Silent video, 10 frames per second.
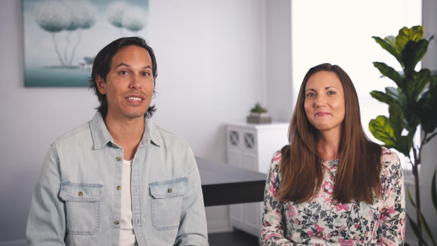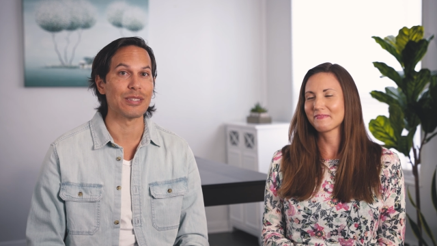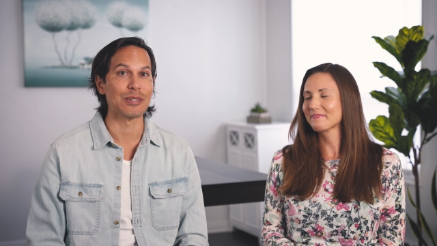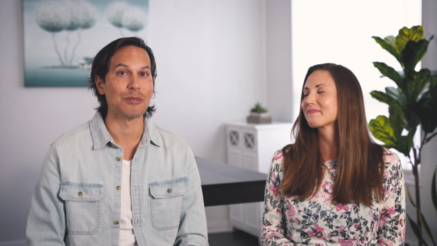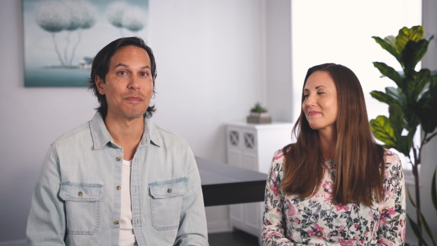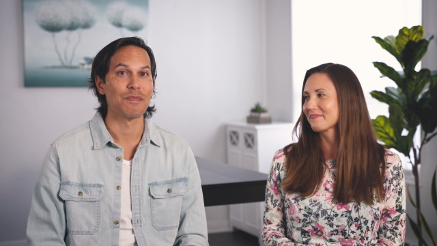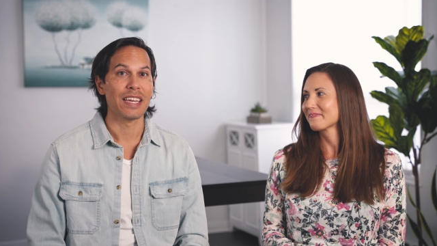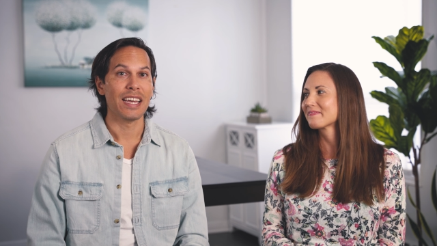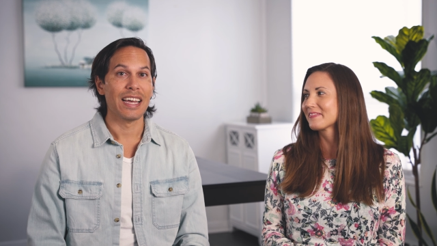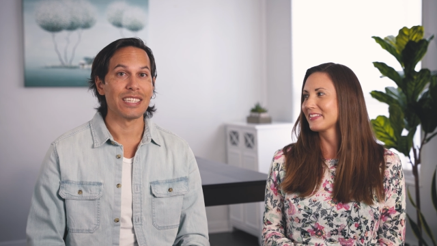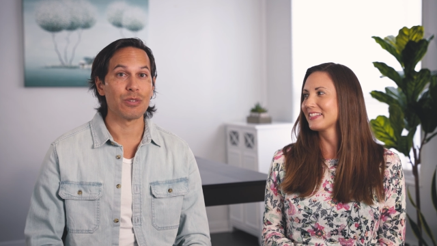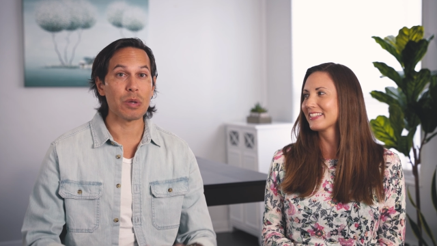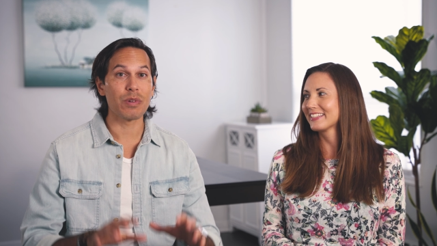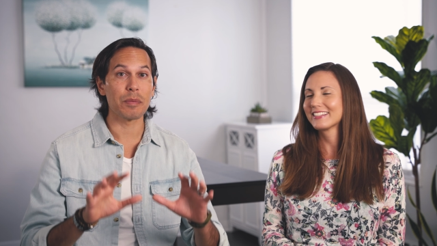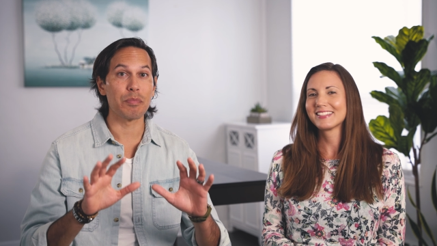Speaker 1: still. And so
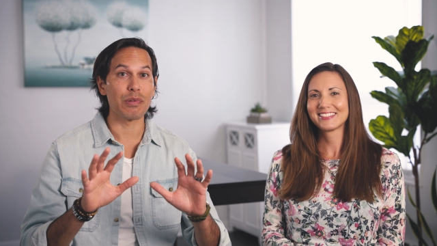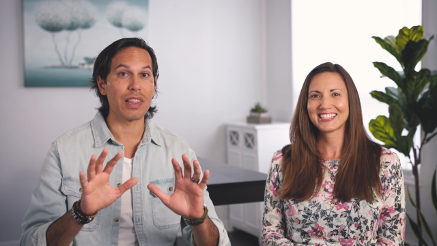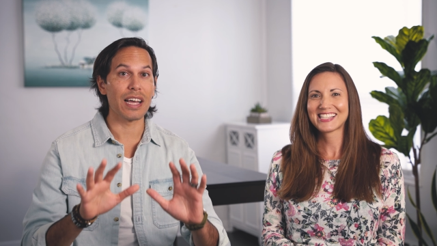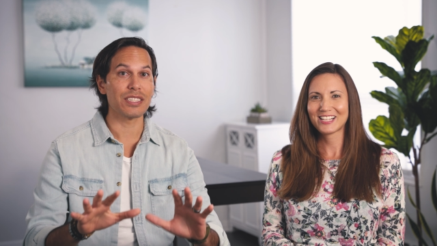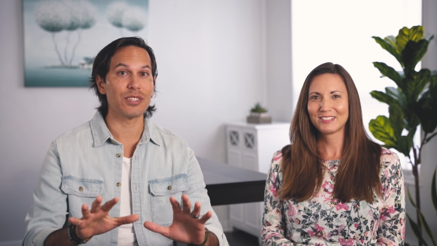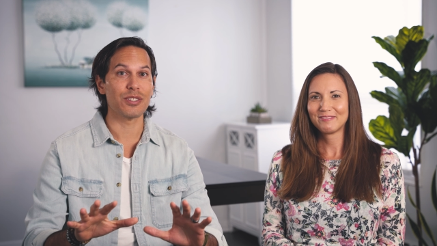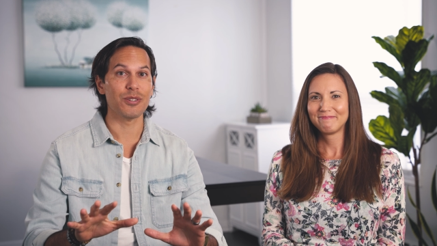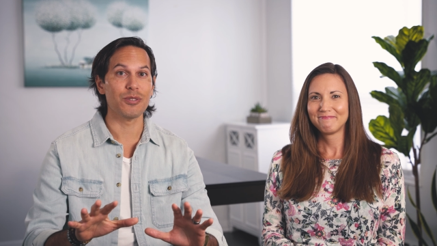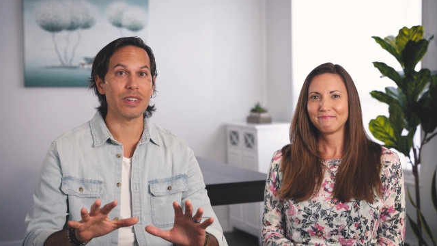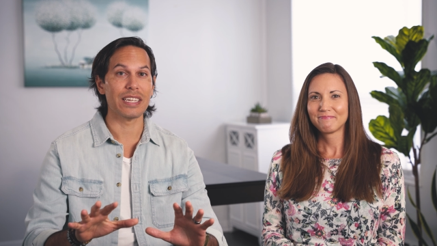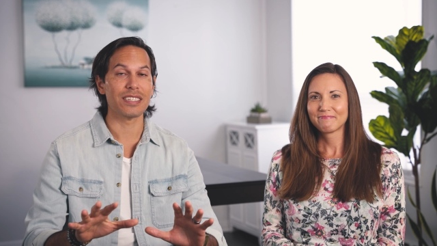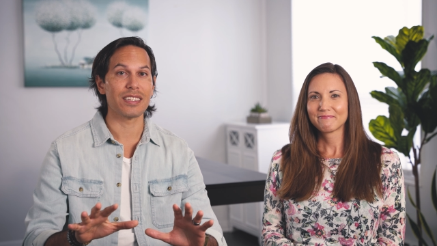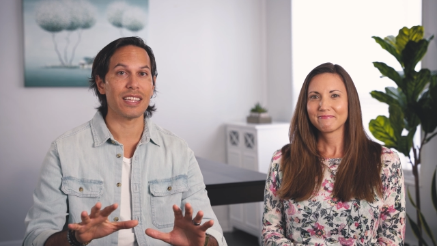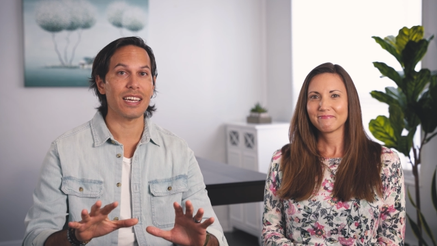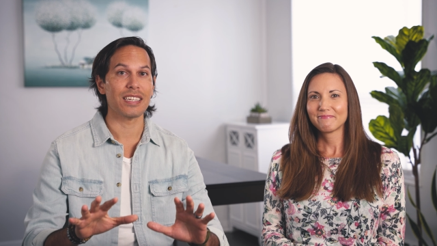we want to bless you
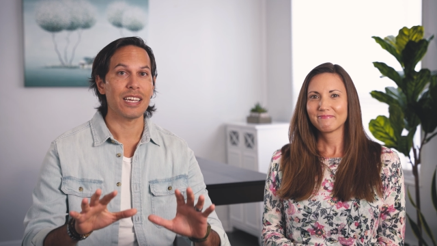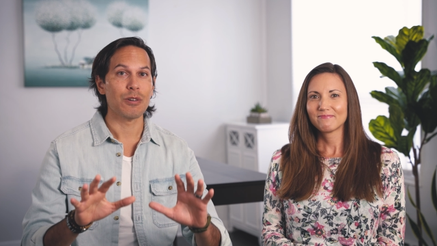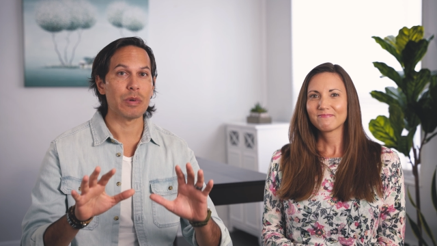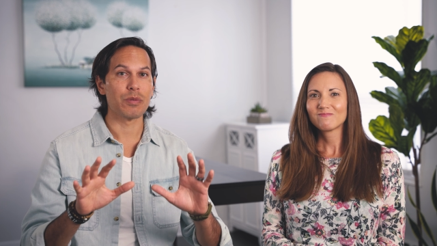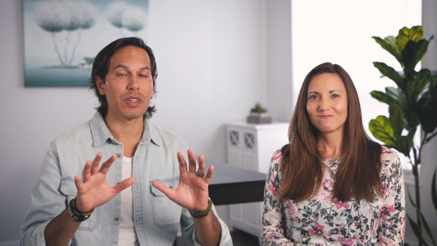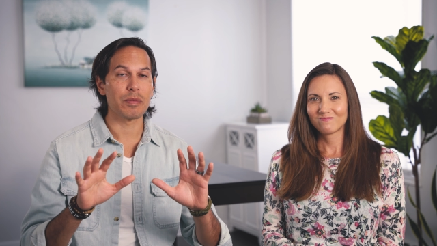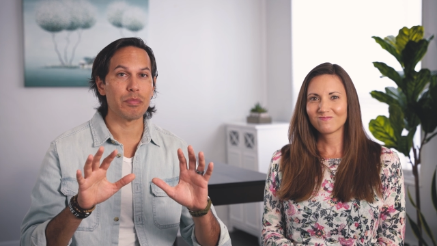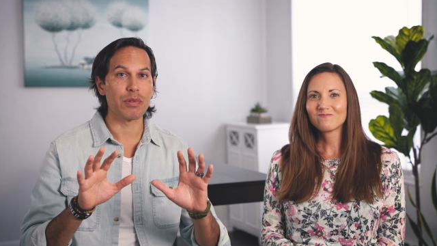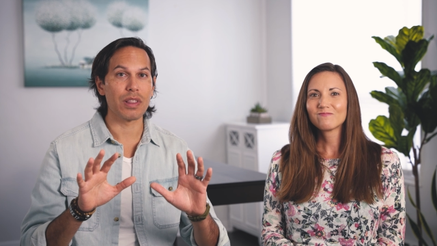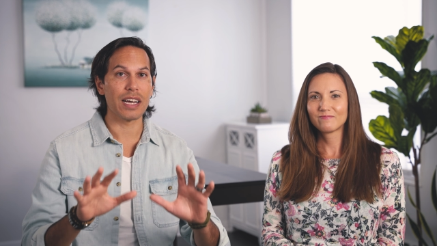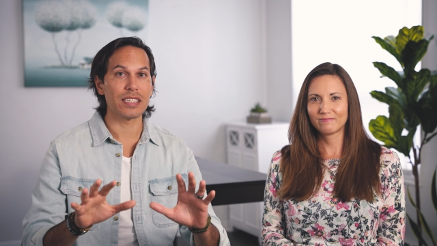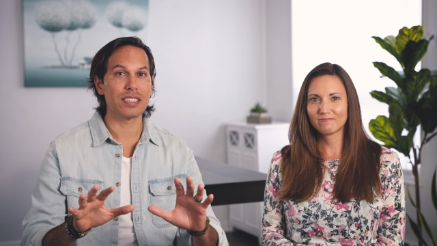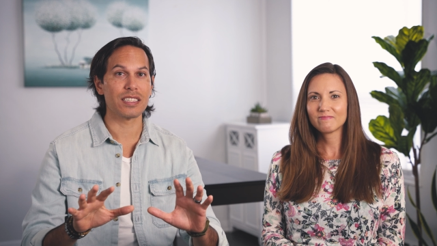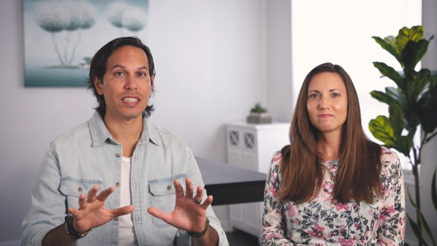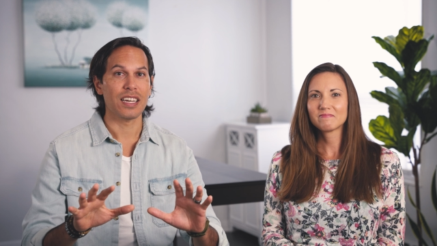into that. We want to
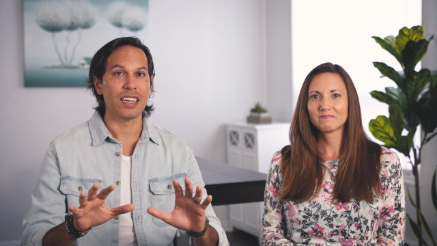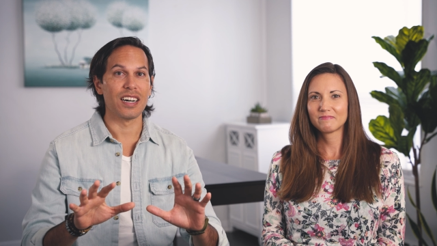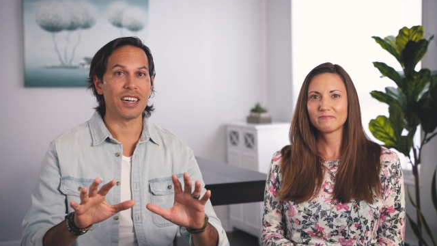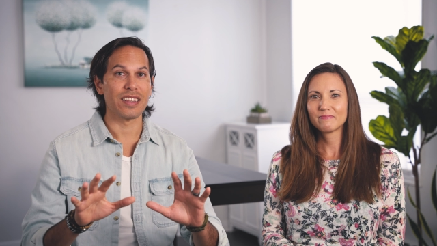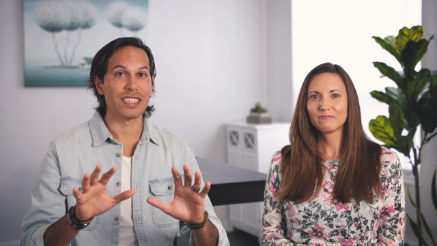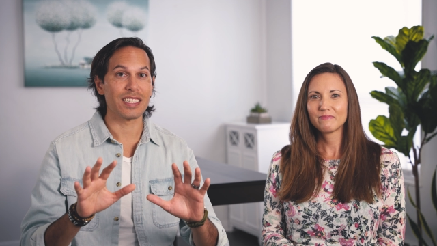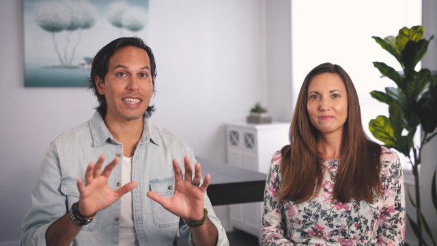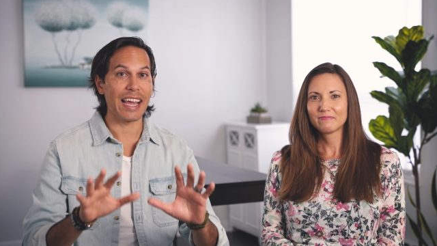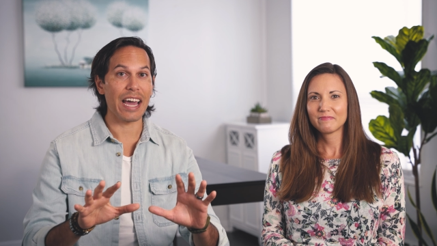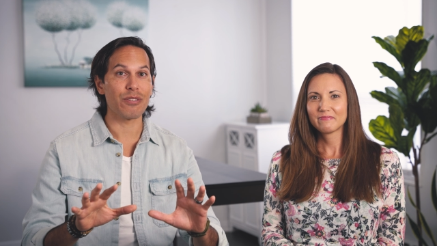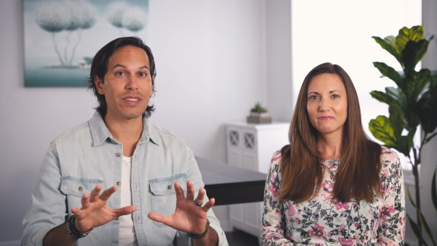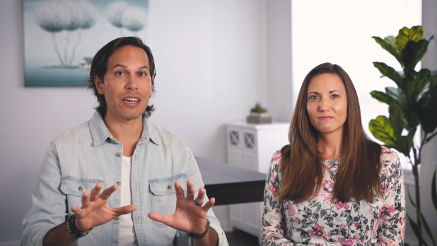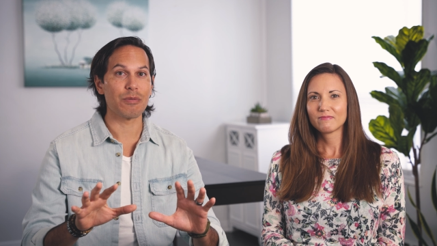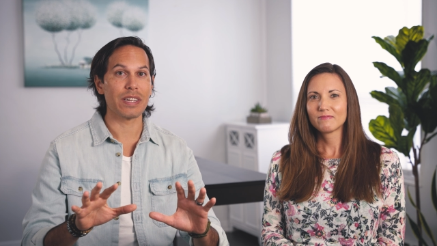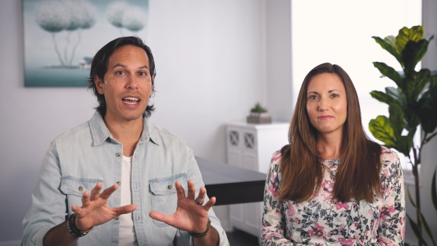bless uh, this gathering
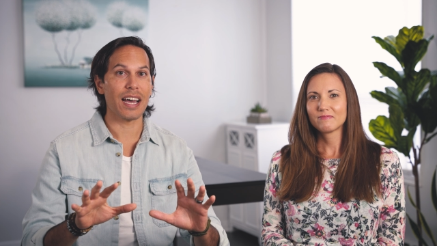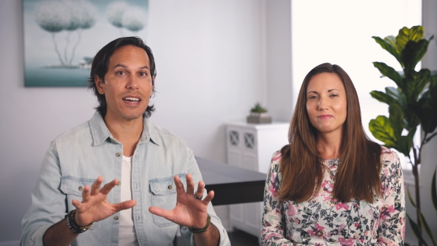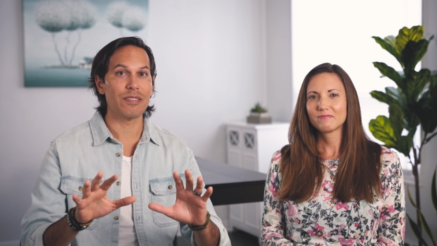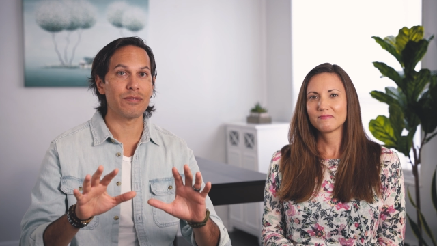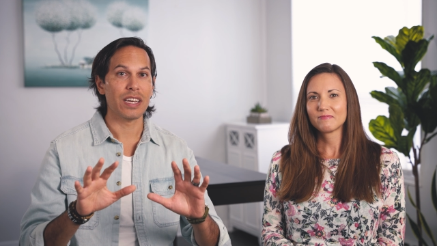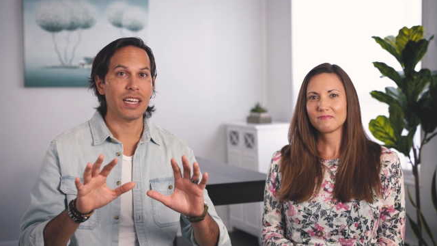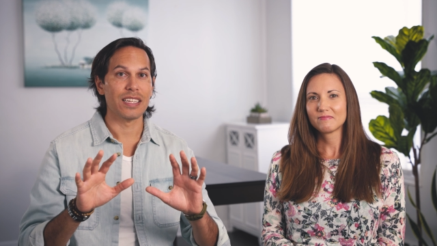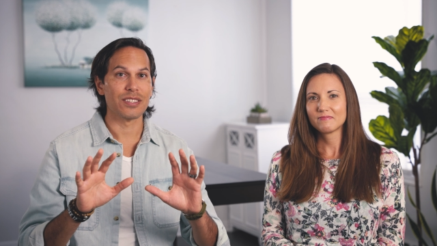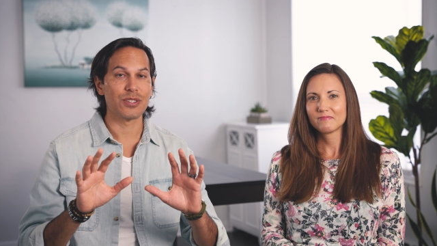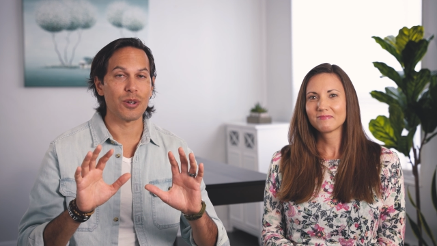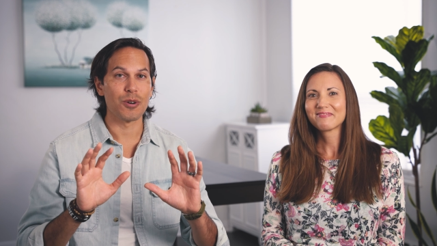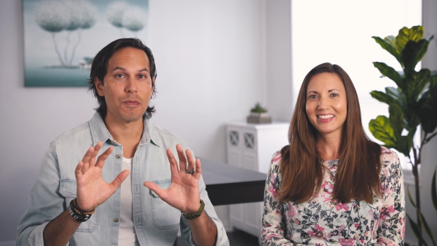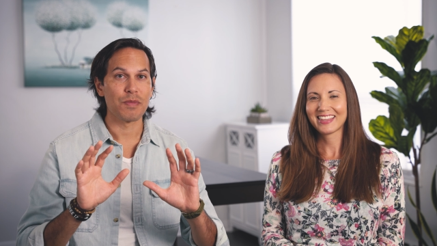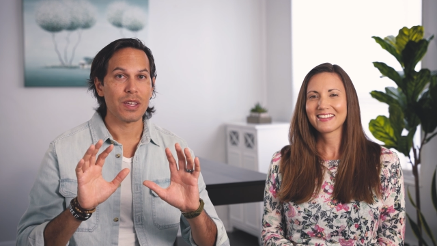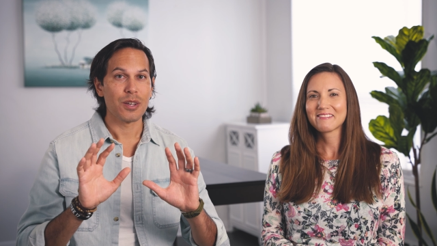that we have. And
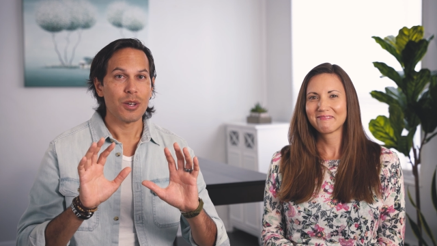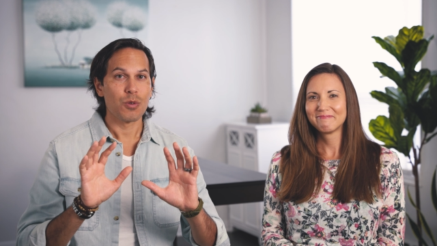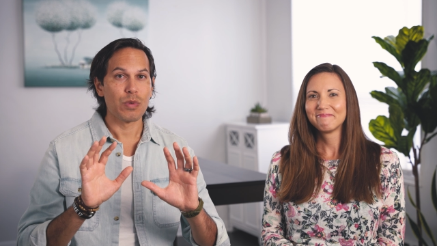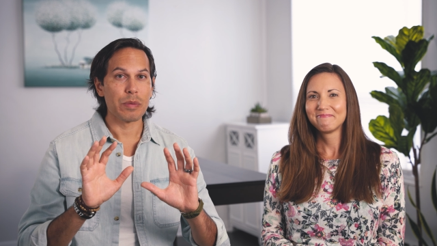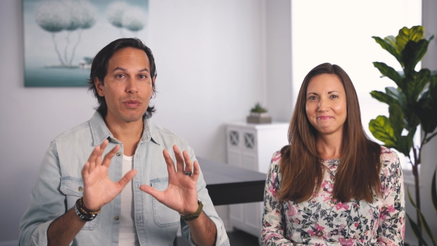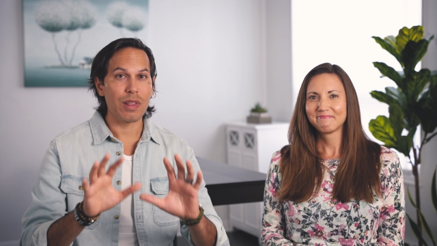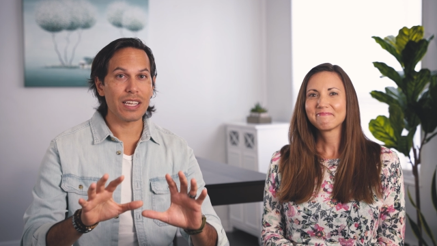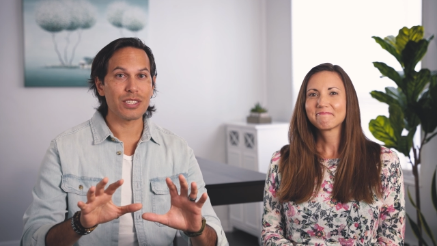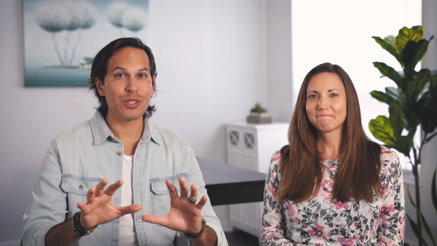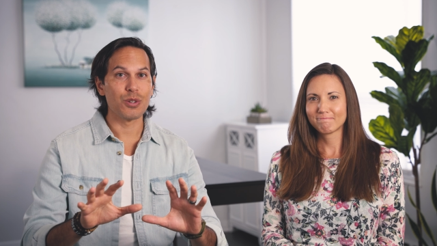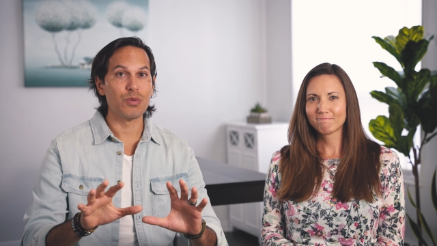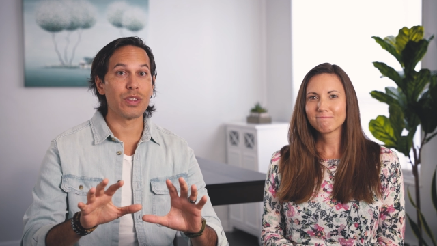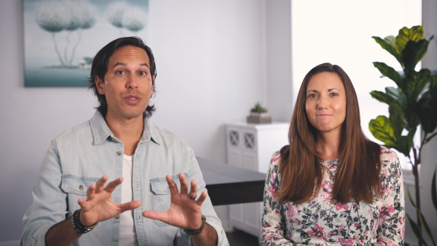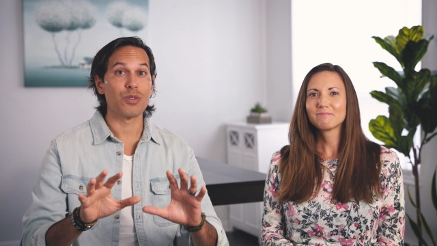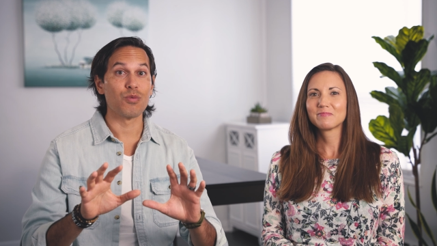so we bless you with